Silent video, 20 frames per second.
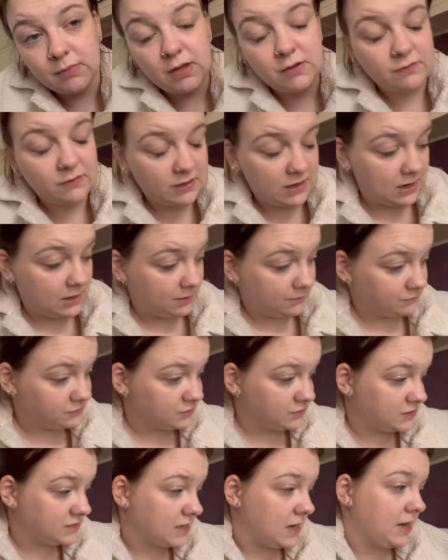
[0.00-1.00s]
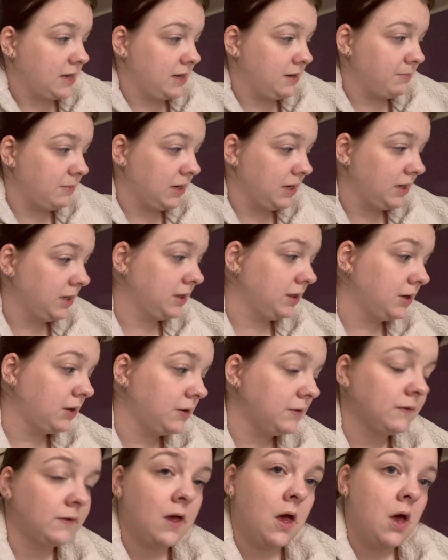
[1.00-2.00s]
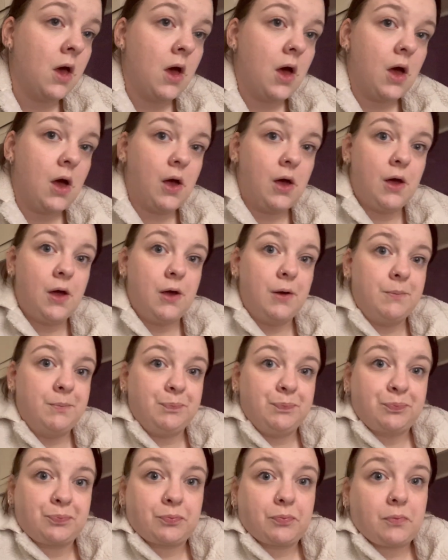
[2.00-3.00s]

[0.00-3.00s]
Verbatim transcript: So yeah, I've just sat here making those. Um,